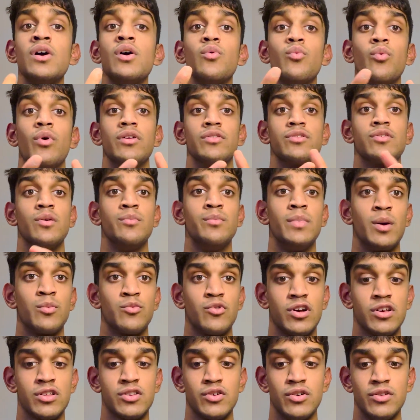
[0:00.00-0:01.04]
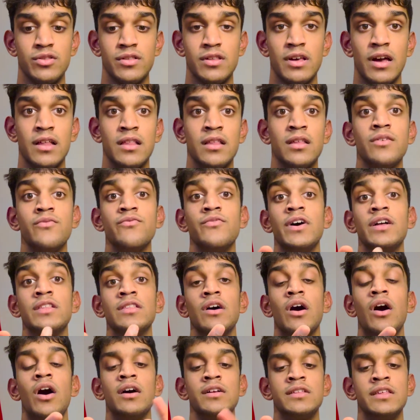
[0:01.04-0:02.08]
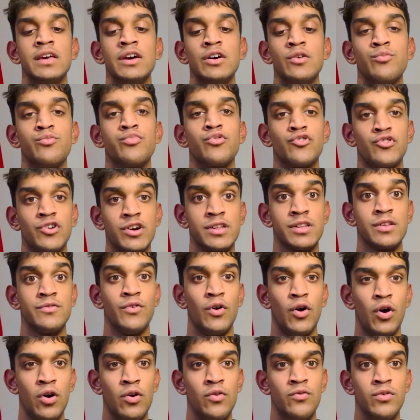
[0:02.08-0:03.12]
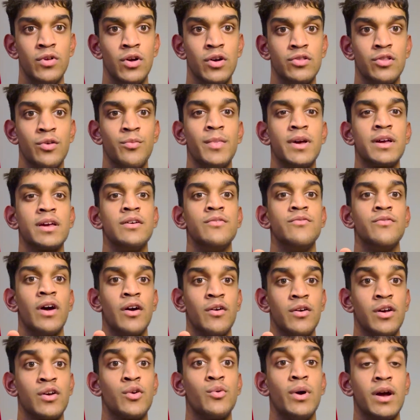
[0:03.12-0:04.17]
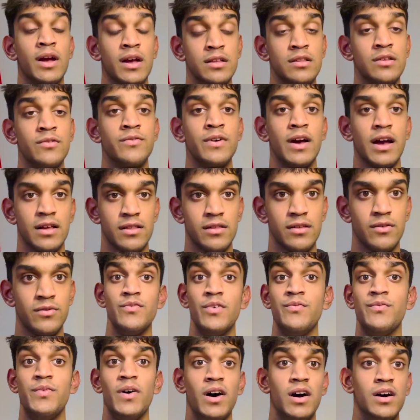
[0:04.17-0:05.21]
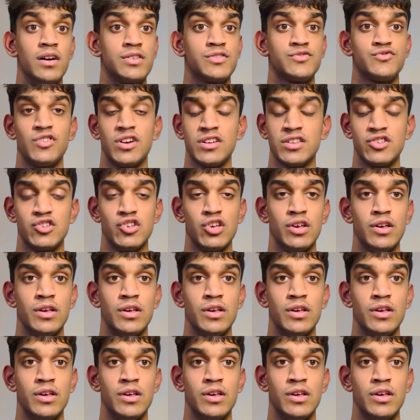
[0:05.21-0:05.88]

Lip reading: 1 to memorize content, then the idea of progressive overload to make it very quick and effective. The first strategy